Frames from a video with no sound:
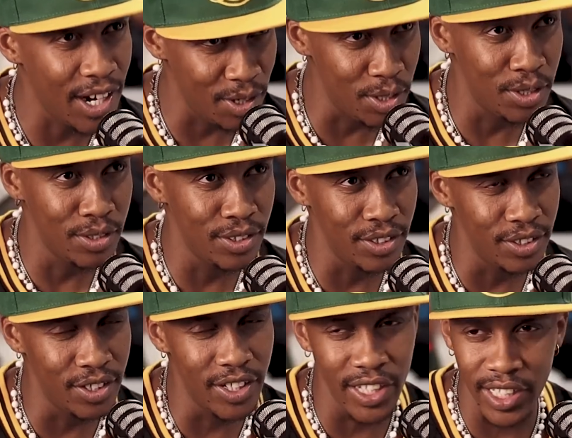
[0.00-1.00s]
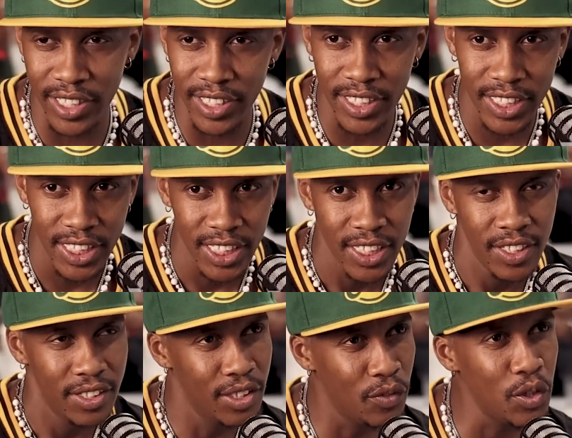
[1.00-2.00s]
I know, you know, and
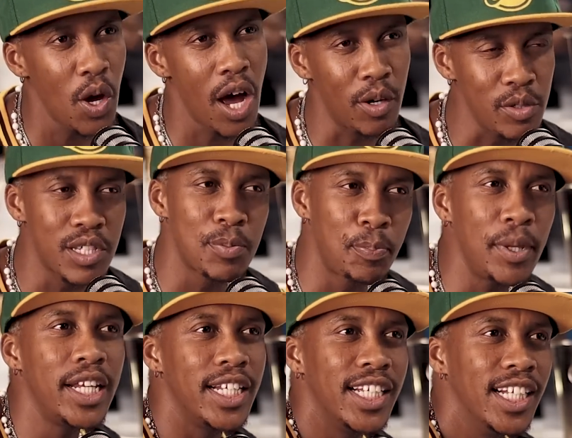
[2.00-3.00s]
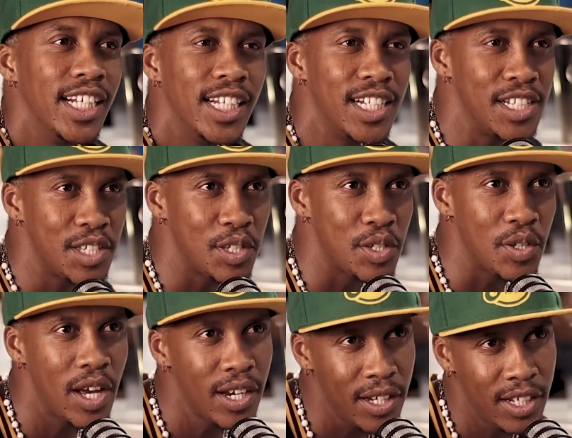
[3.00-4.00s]
even though I don't spit in
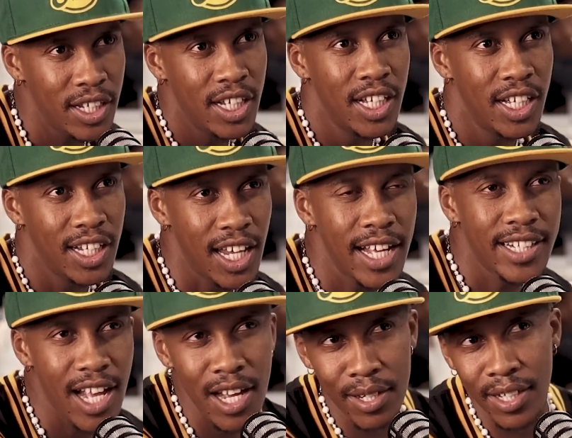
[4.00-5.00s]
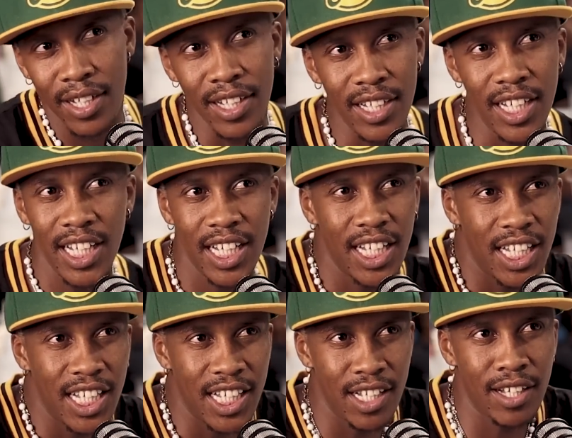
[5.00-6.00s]
Setswana like that. Most of the
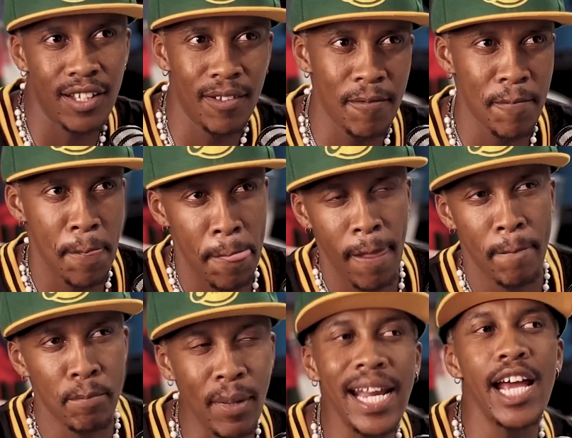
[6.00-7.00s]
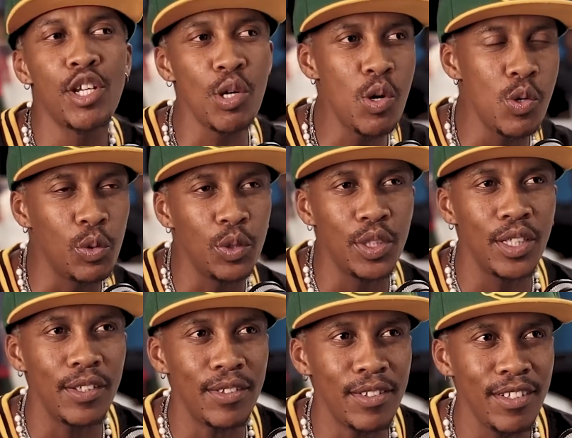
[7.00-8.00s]
time, yeah, I mean, but I do. Cat the
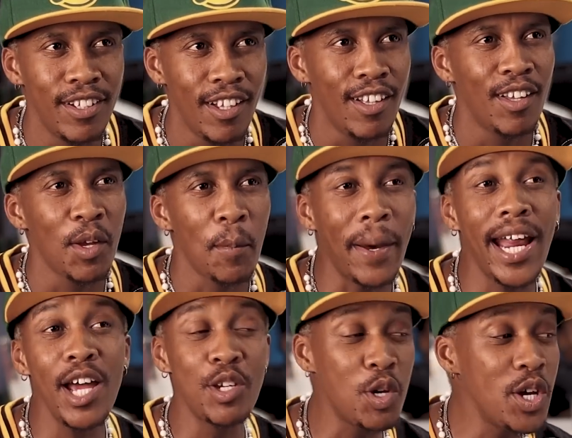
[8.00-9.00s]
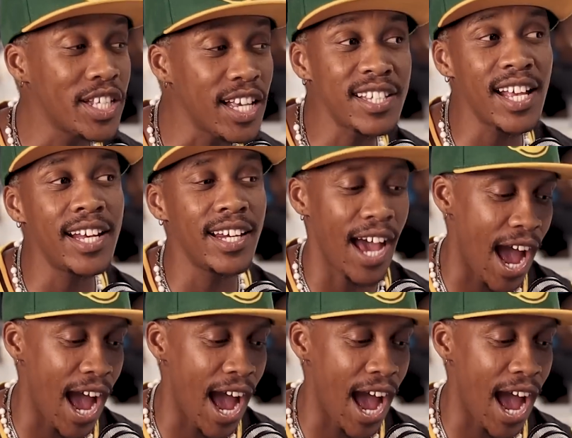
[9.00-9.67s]
dog. It but I do is just that